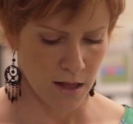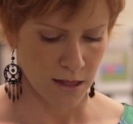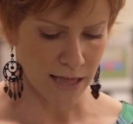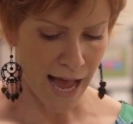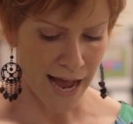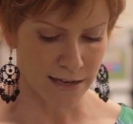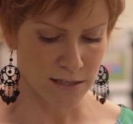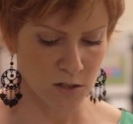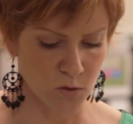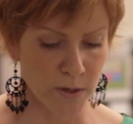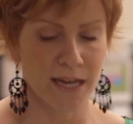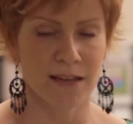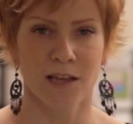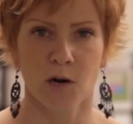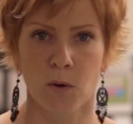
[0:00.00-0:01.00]
Last
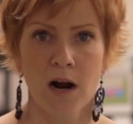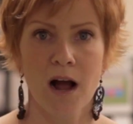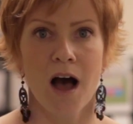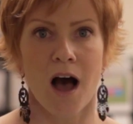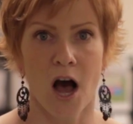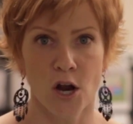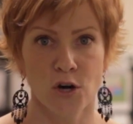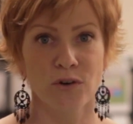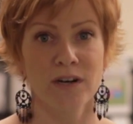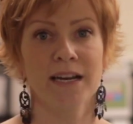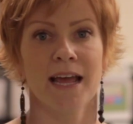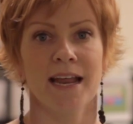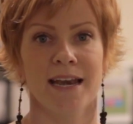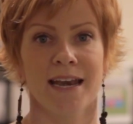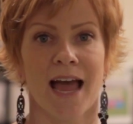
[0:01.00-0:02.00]
week, there were
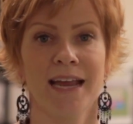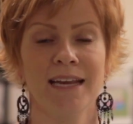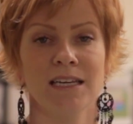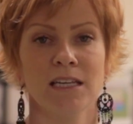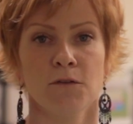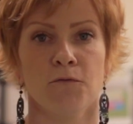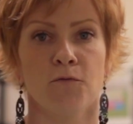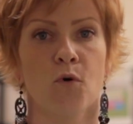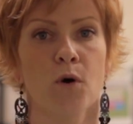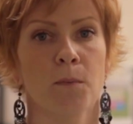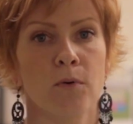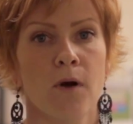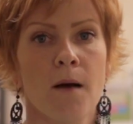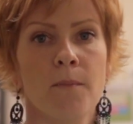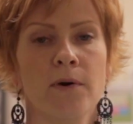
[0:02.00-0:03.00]
194
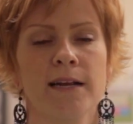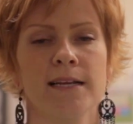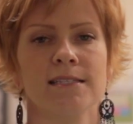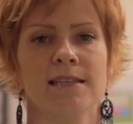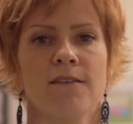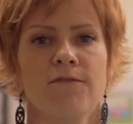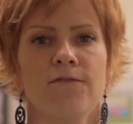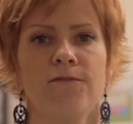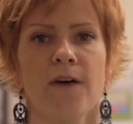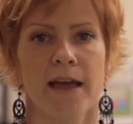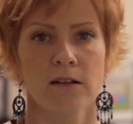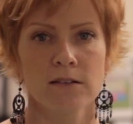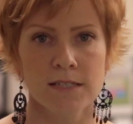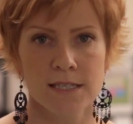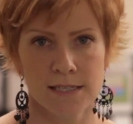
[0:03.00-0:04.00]
properties that
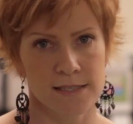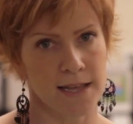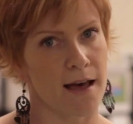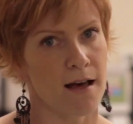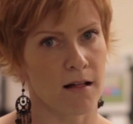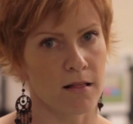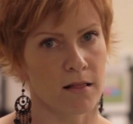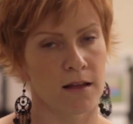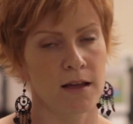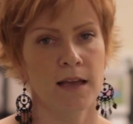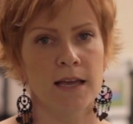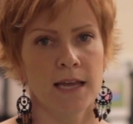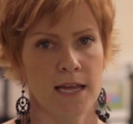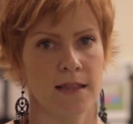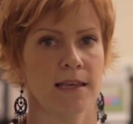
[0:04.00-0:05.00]
failed to sell
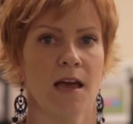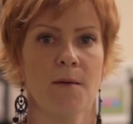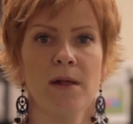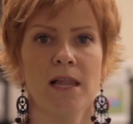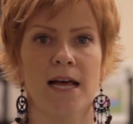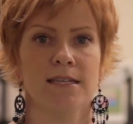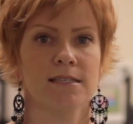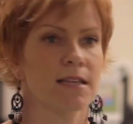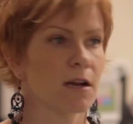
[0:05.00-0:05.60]
in the MLS.